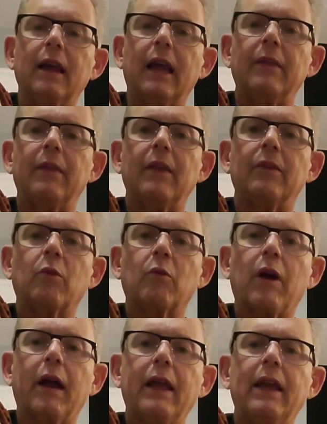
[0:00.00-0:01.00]
and then the
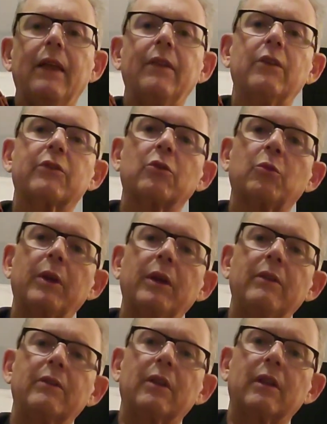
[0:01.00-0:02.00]
right, and then
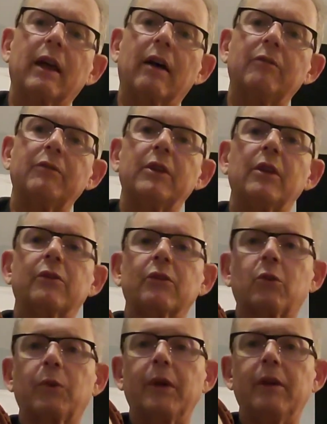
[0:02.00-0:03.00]
squeeze the left, and then
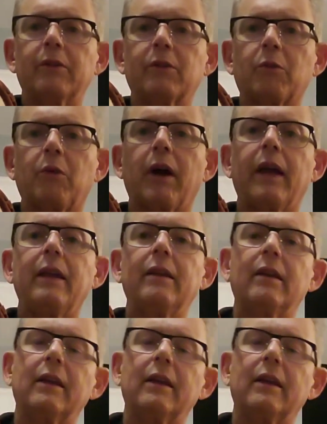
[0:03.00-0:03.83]
squeeze the right,